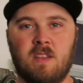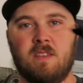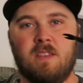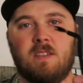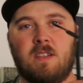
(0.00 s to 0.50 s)

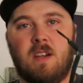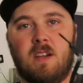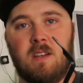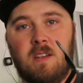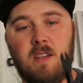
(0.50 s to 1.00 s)
this
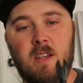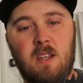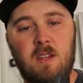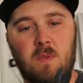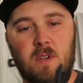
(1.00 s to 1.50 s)
guy, and
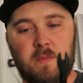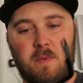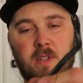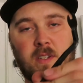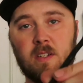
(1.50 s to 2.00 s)
he works
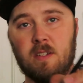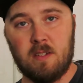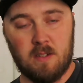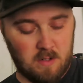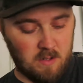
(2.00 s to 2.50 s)
pretty
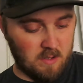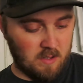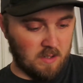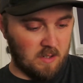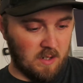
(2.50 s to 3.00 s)
decent.
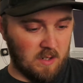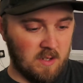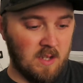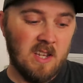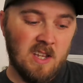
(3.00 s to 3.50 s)
It's a
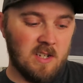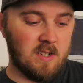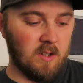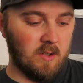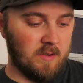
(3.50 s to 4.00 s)

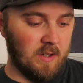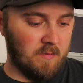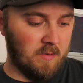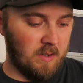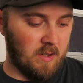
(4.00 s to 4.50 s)
little thick
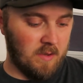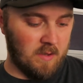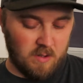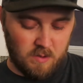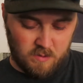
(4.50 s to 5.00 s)
for a lot of
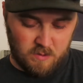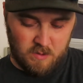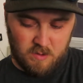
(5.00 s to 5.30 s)
things.